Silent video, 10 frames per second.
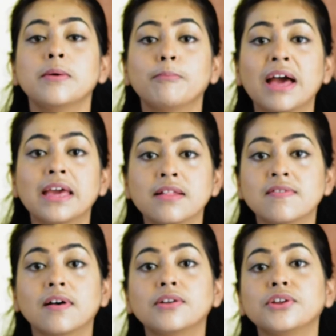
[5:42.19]
by
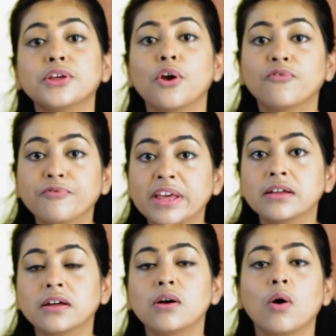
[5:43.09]
inserting your
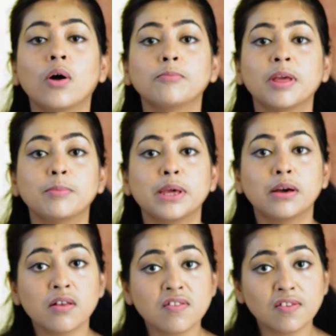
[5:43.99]
finger or maybe
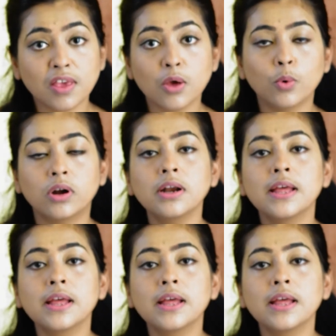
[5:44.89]
a skewer.